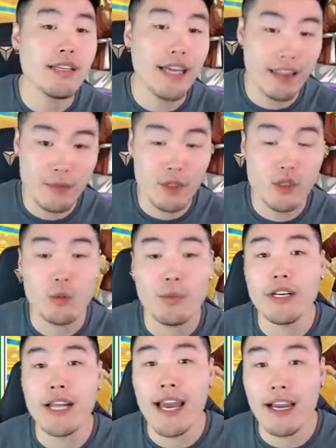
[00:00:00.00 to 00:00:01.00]
get them to super
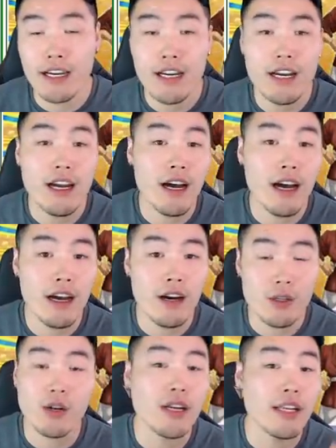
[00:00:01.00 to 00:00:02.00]
attack, uh, or
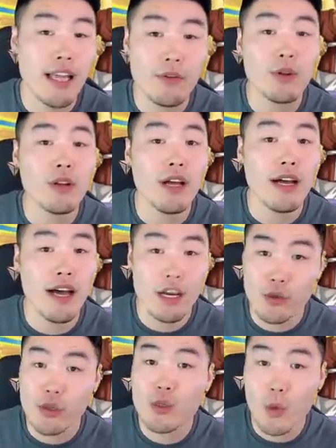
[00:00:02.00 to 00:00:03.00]
sorry, level uh,
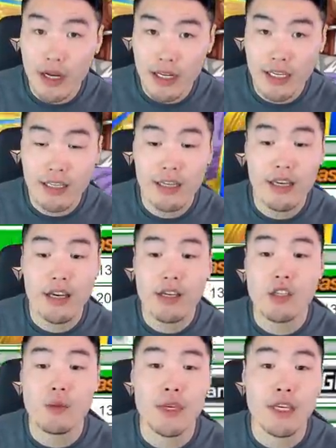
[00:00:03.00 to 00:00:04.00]
120
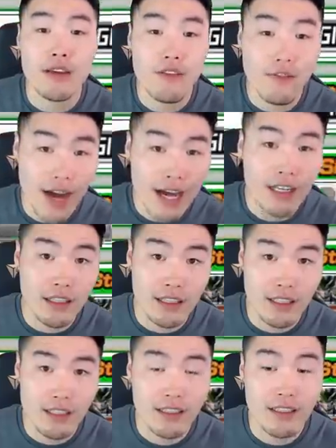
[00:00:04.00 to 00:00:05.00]
to be
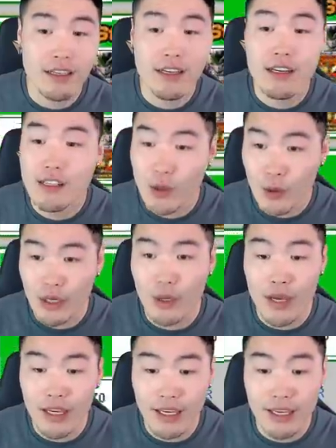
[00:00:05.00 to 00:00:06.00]
finally Dokkan
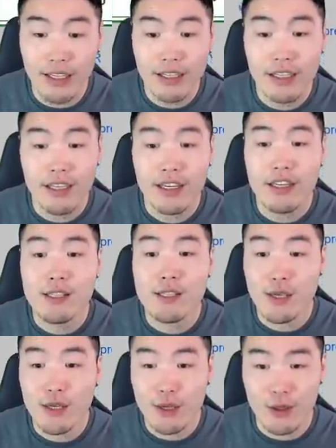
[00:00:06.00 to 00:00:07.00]
Awakened
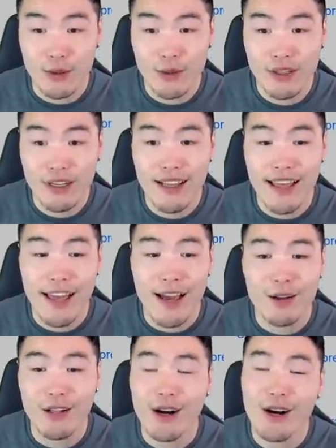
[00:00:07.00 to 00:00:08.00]
to
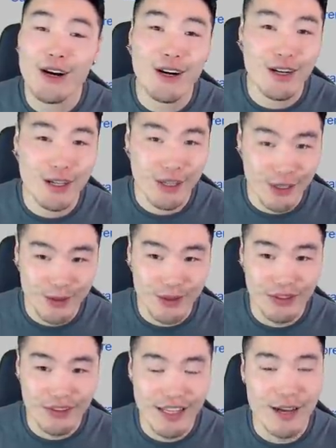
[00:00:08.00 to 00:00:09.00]
LR
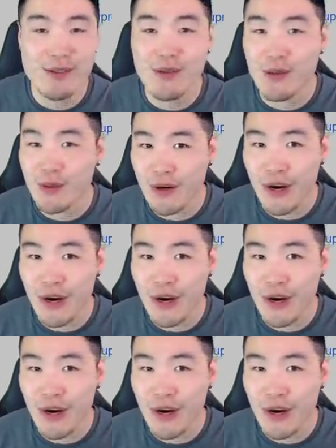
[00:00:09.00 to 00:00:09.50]
Hercule. Now to